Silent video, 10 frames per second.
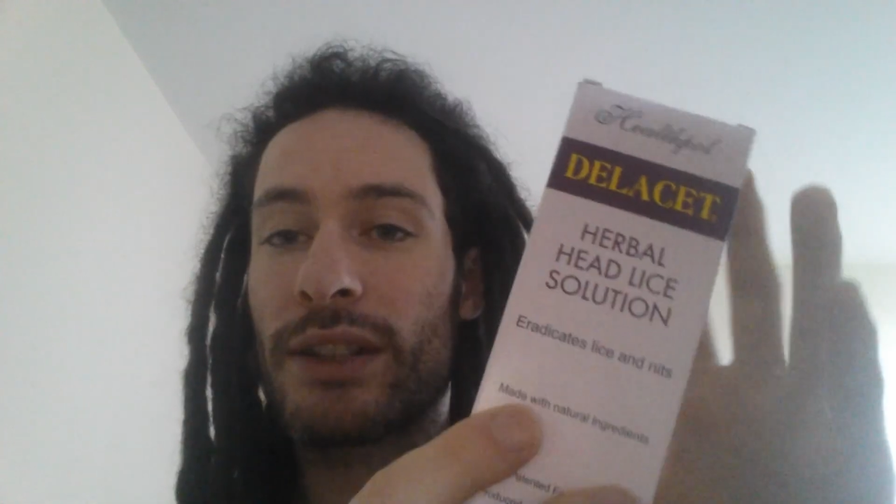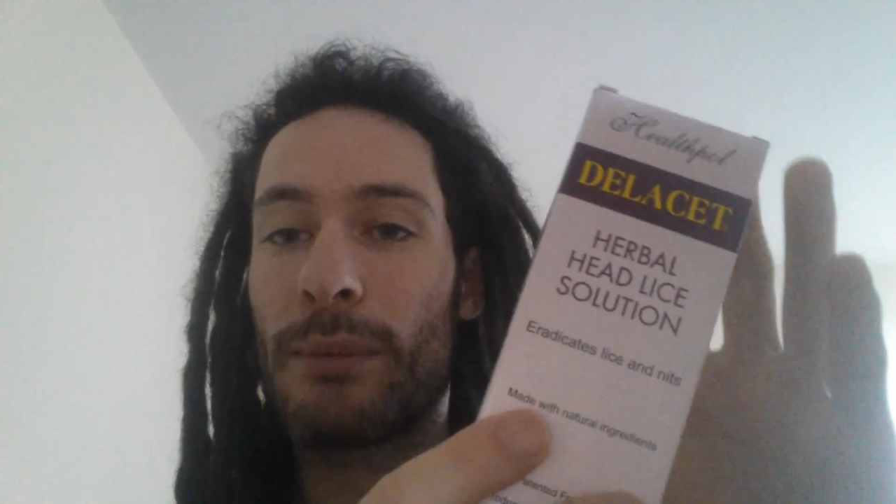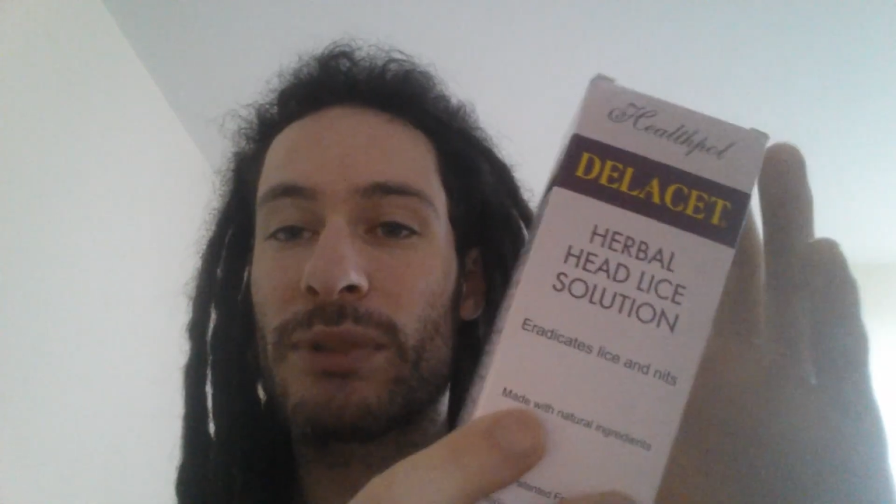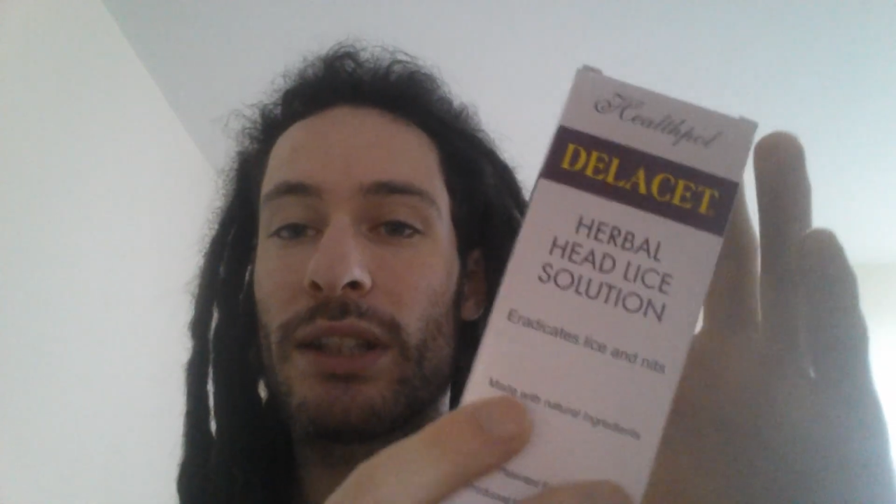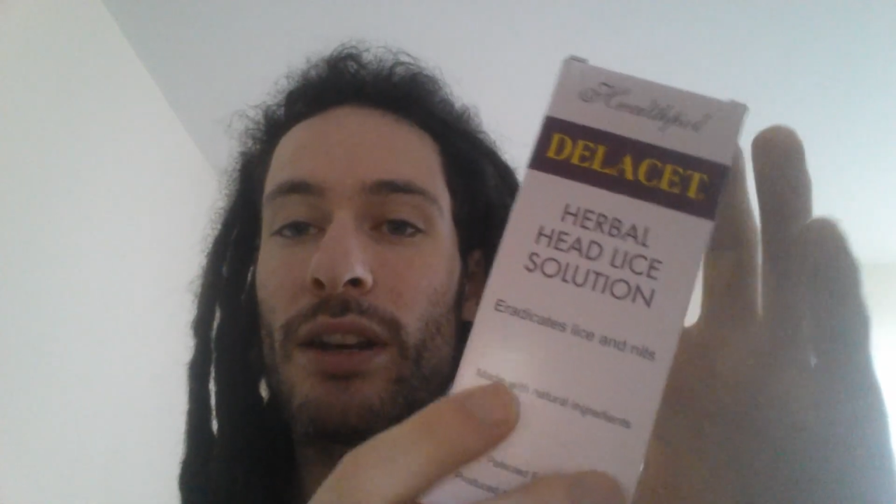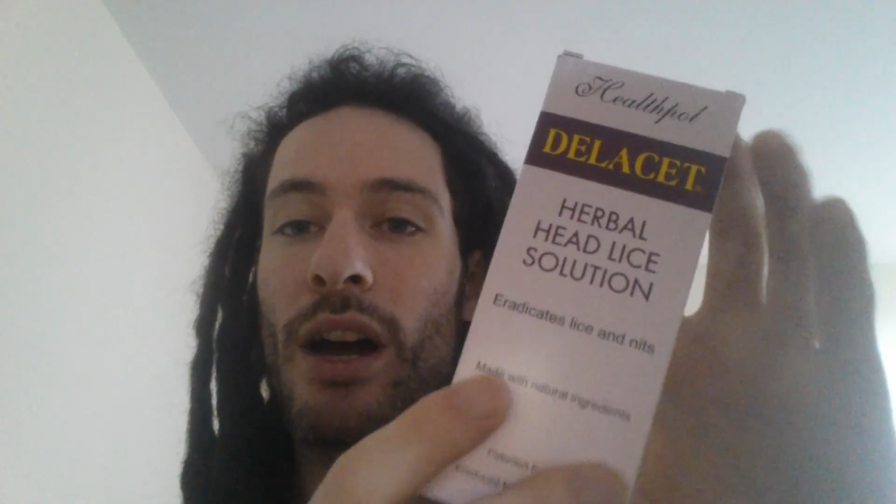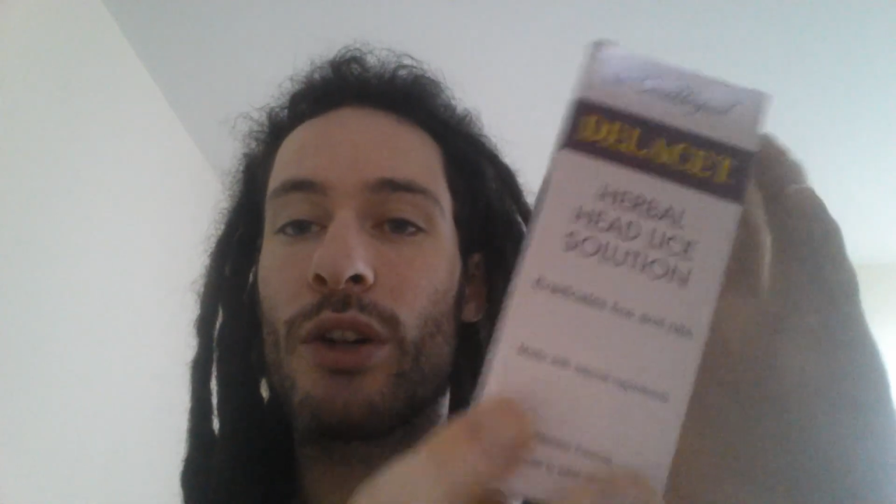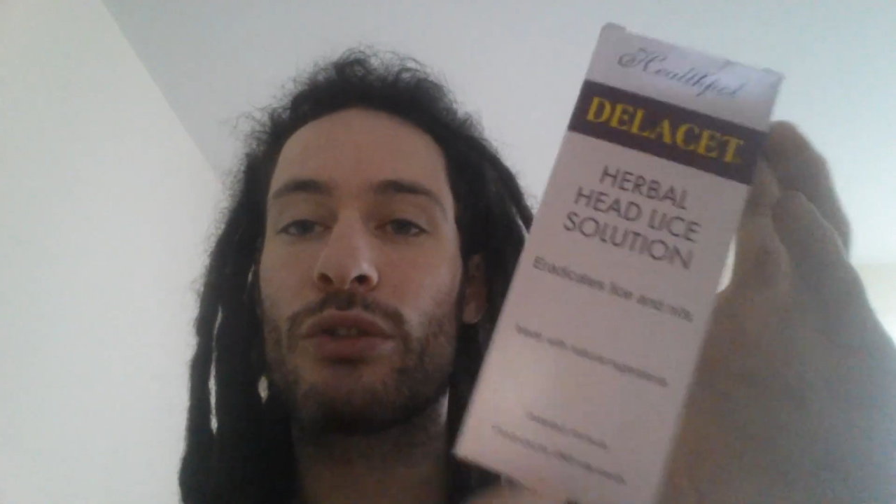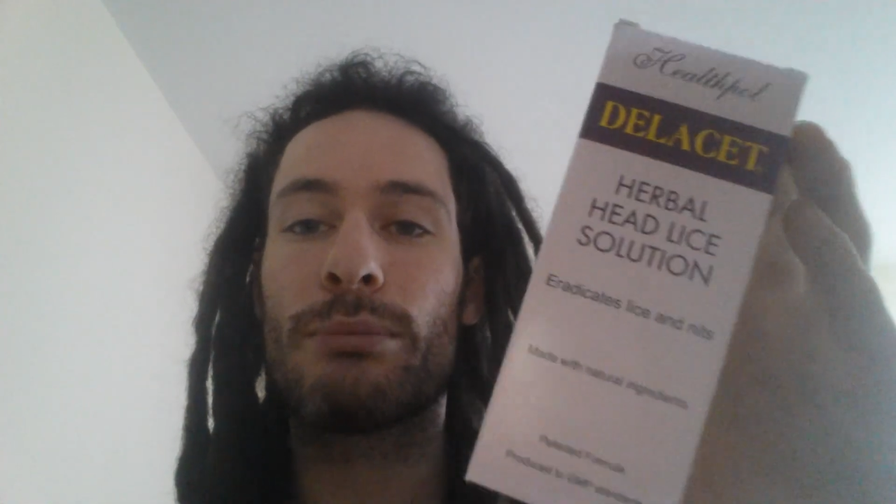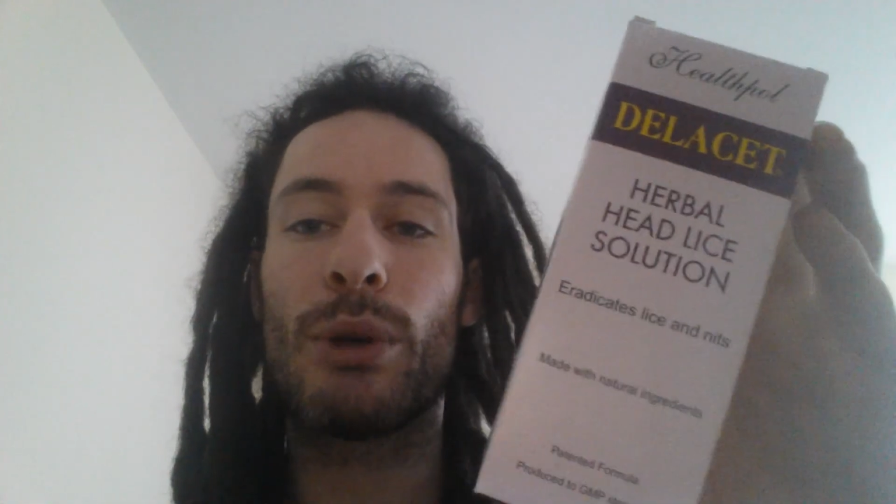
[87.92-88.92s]
comes in a
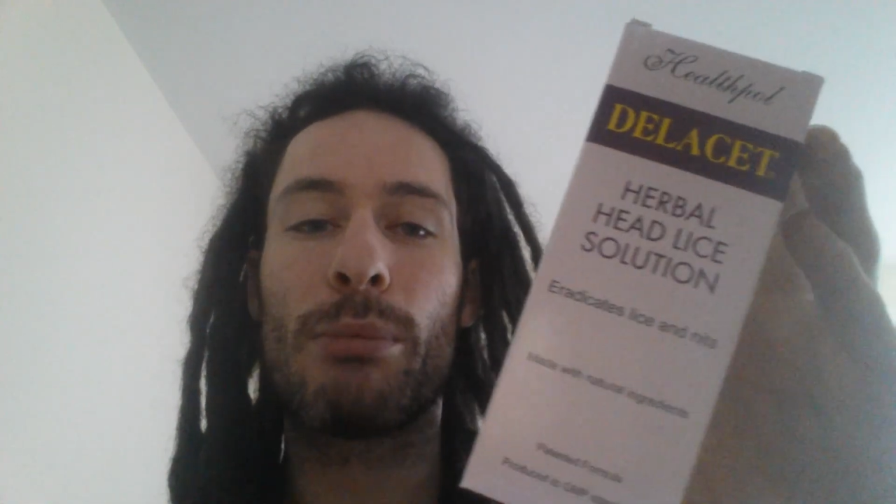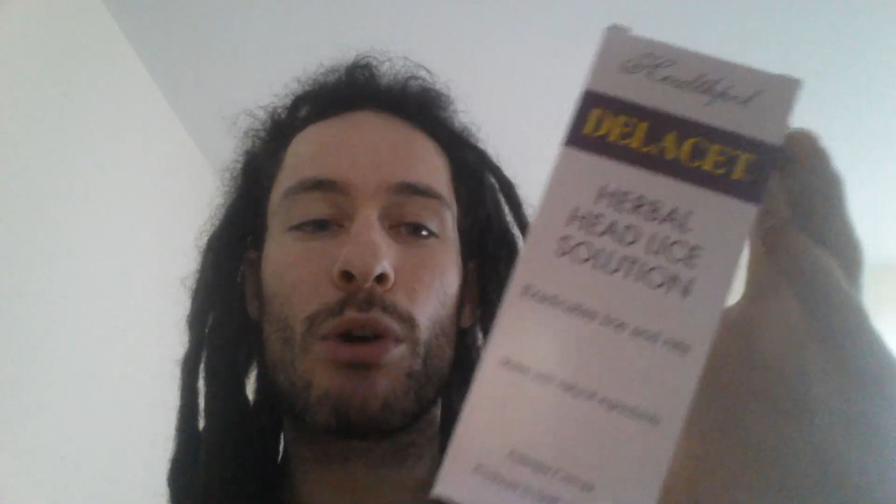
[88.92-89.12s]
100ml